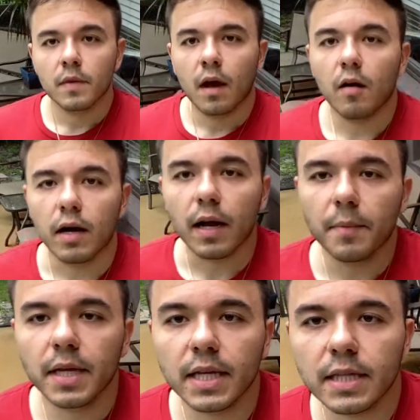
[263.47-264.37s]
All right, I'm
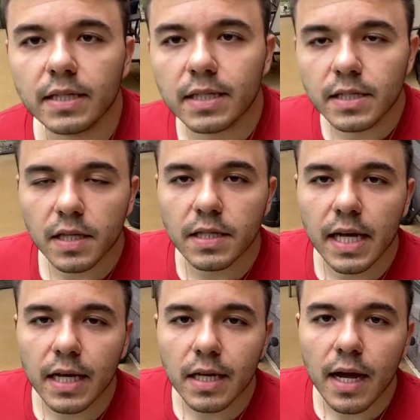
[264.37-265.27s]
gonna get this into the
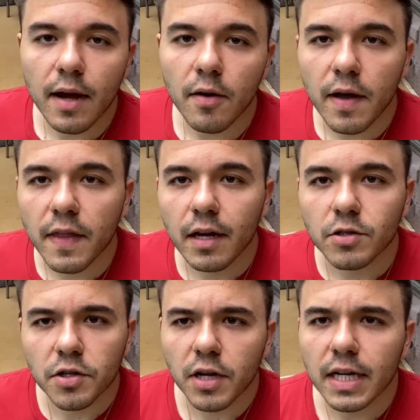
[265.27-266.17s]
tank now, and then I'll
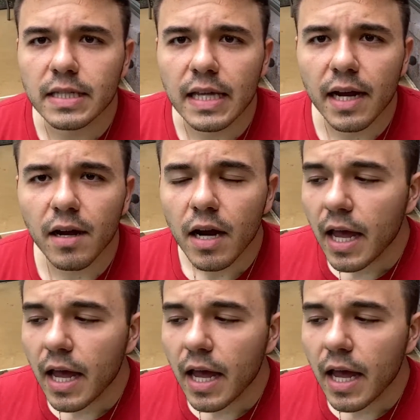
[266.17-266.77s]
show you guys there.